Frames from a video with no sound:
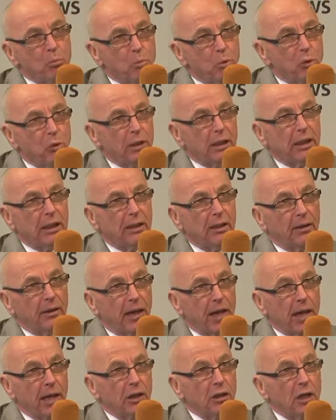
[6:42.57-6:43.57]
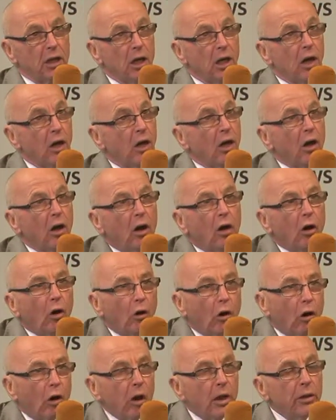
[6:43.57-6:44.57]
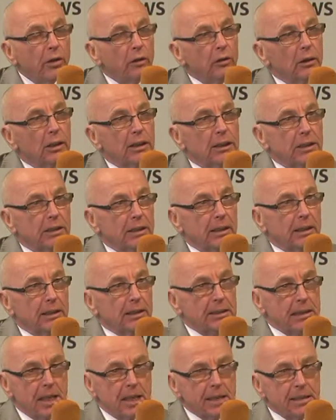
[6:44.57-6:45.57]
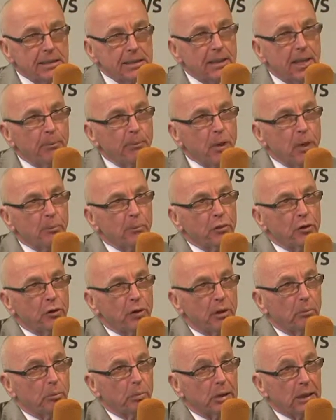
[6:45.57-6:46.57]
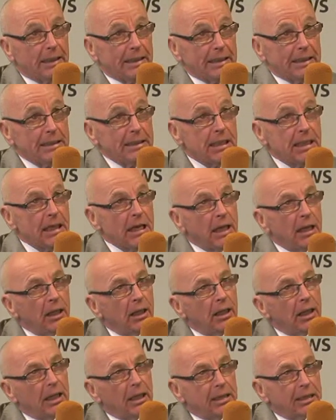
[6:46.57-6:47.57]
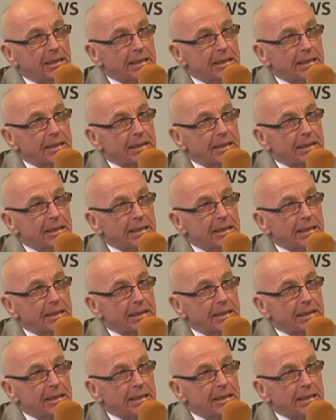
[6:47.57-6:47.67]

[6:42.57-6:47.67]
putting that on their listings, step up to the plate, and